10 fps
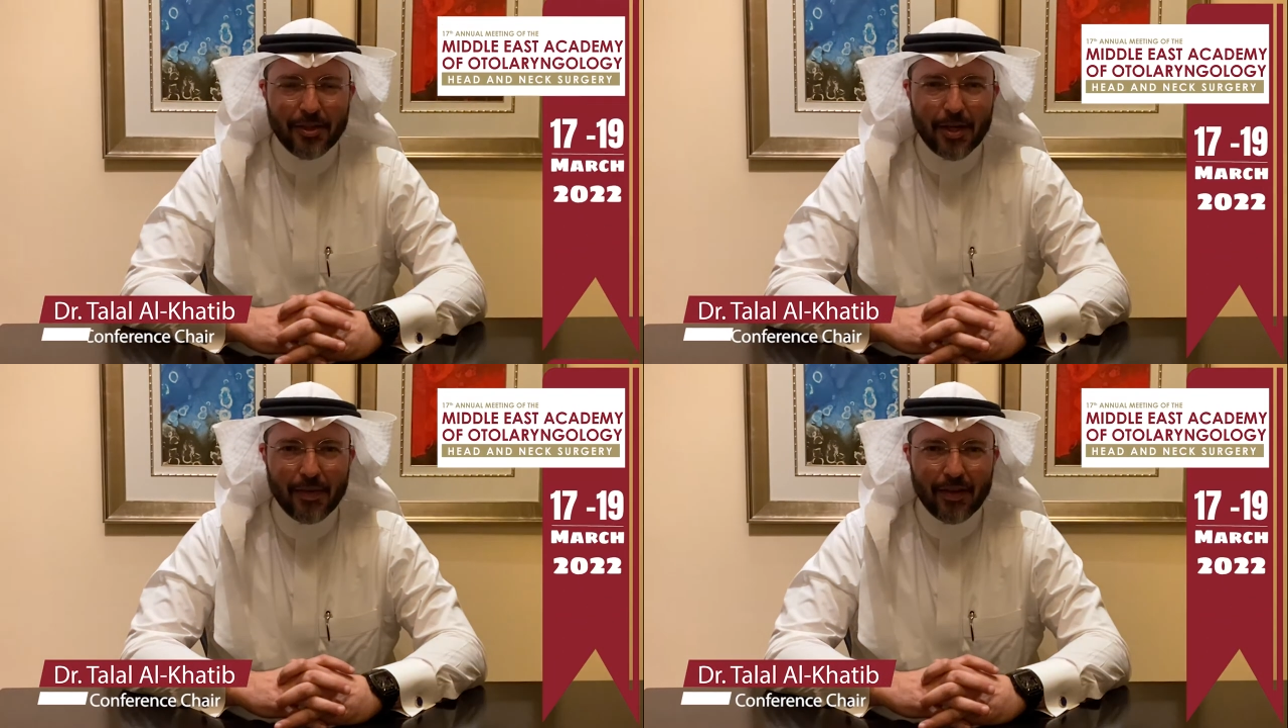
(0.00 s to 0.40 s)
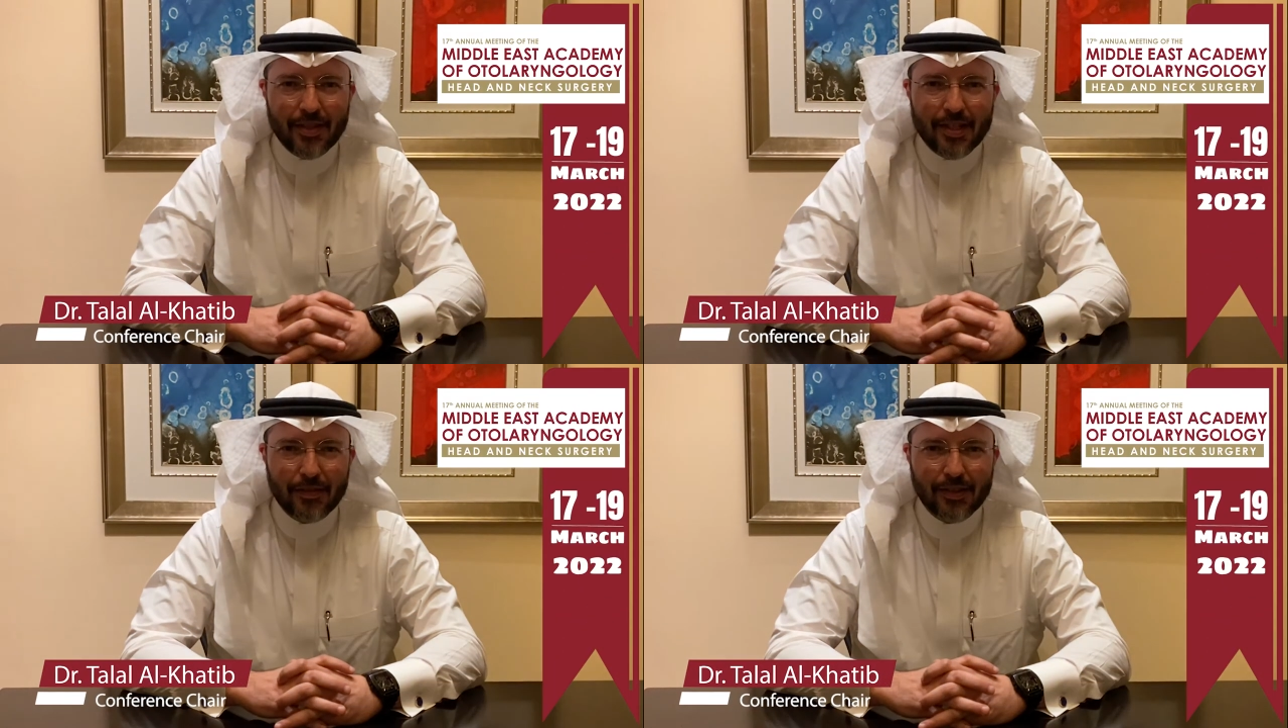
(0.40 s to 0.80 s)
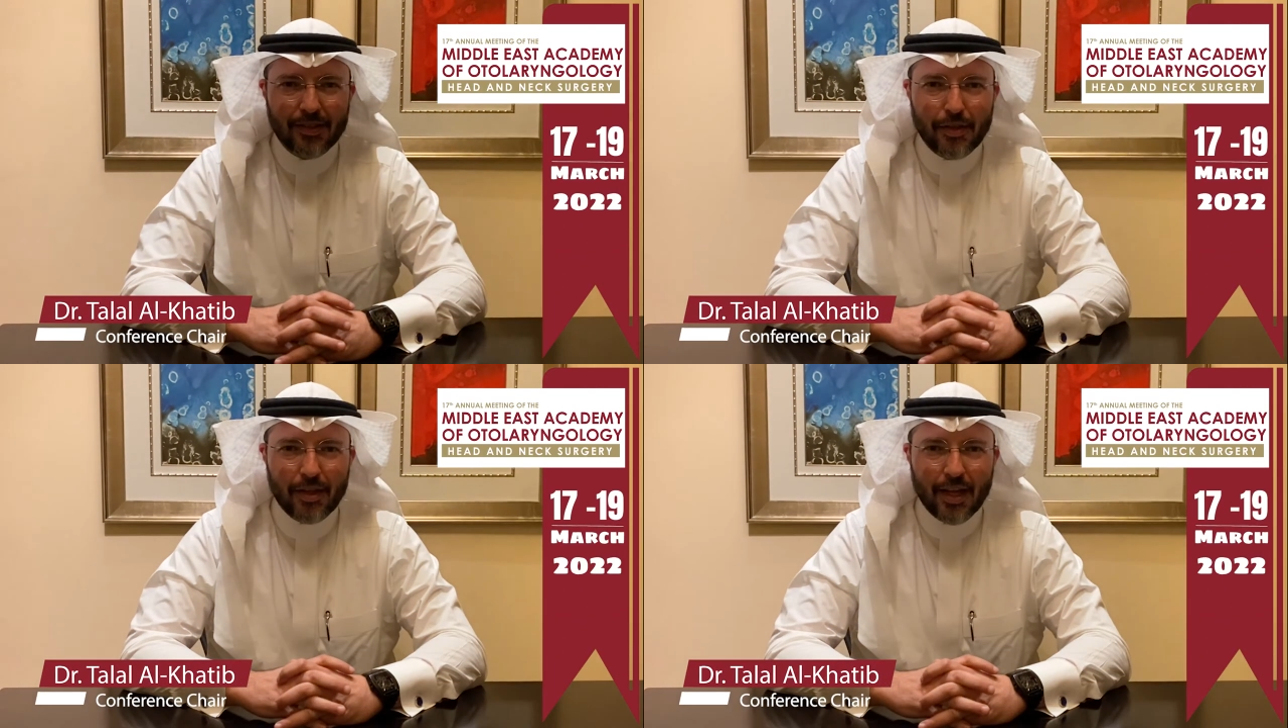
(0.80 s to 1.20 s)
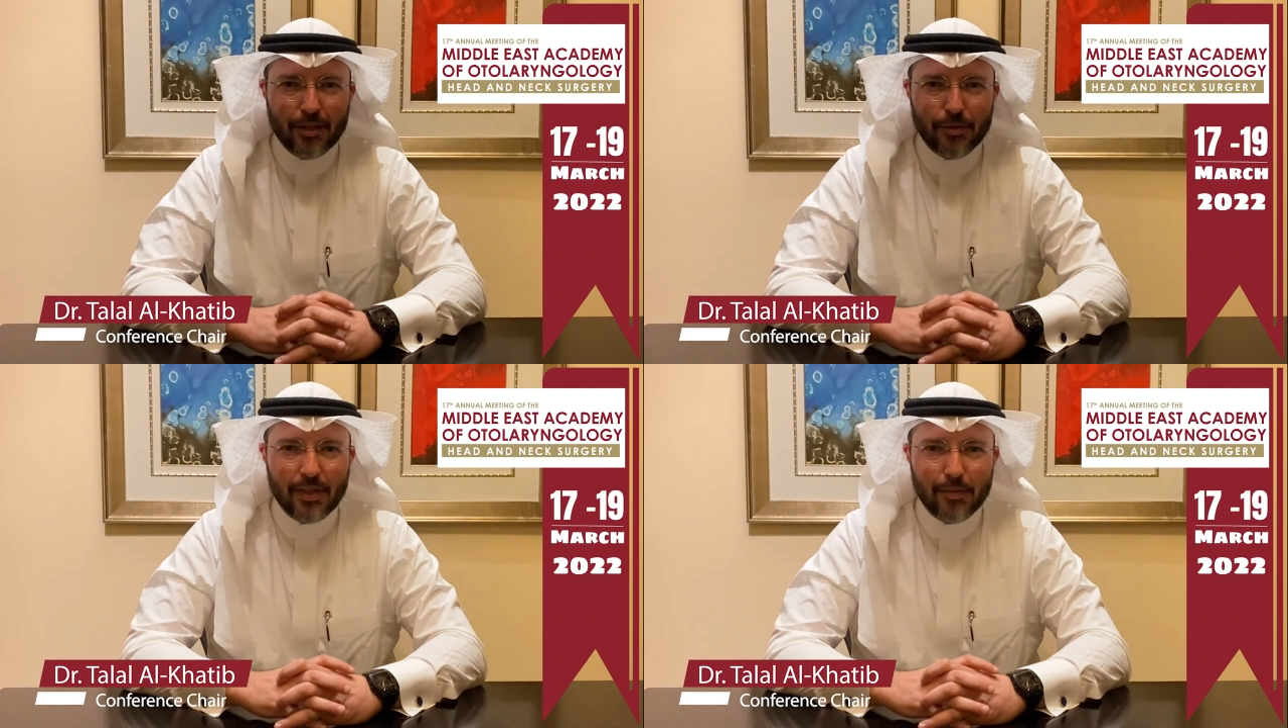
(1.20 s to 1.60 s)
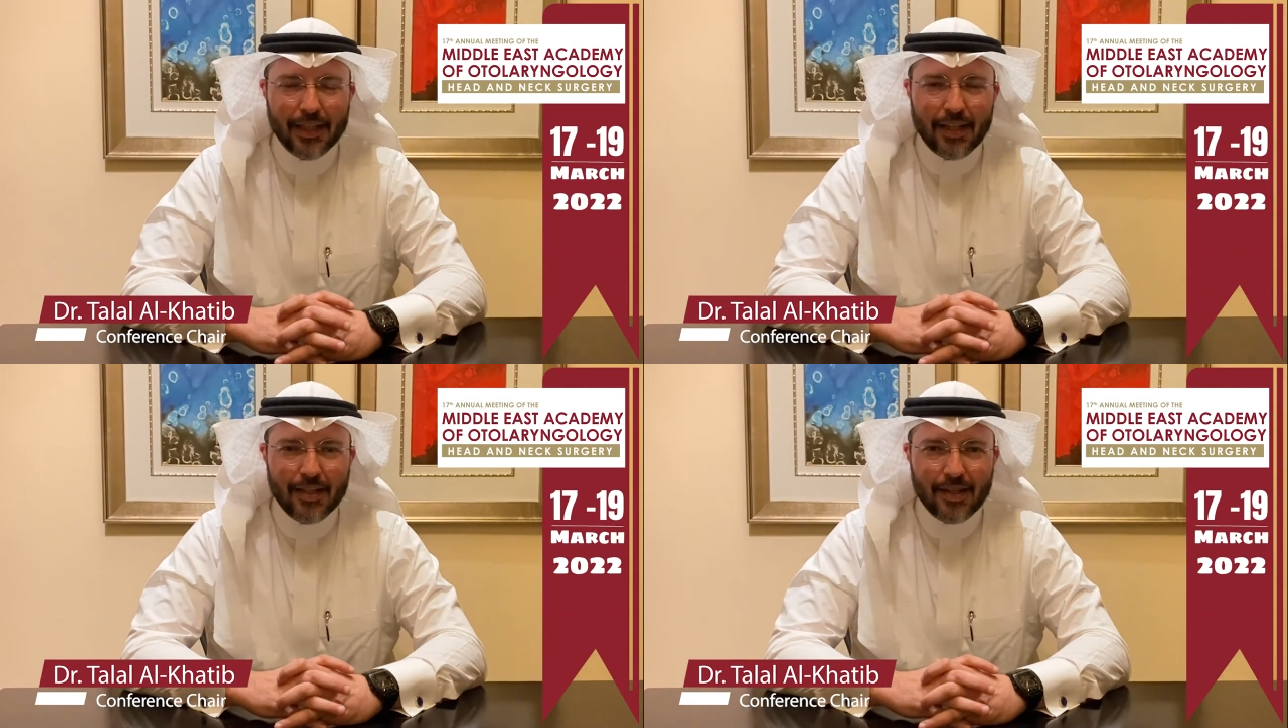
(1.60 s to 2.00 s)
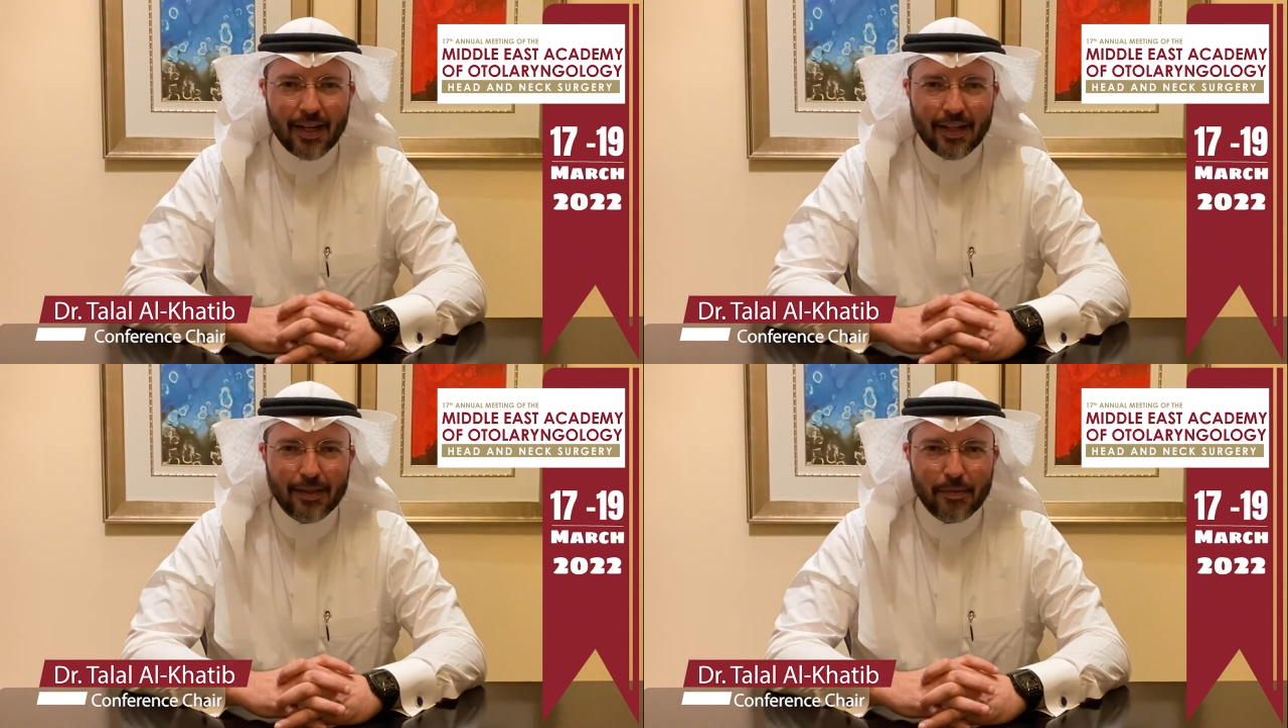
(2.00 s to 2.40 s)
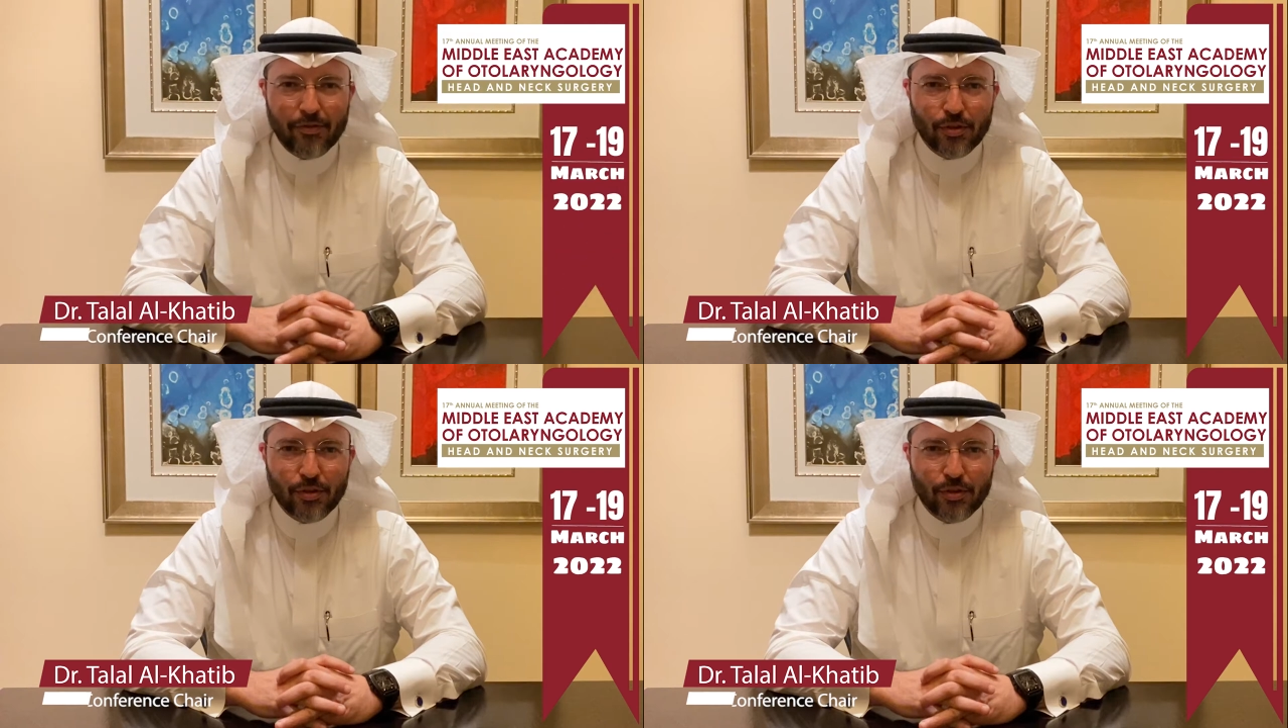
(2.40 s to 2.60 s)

the chairman of the 17th Annual Middle East Academy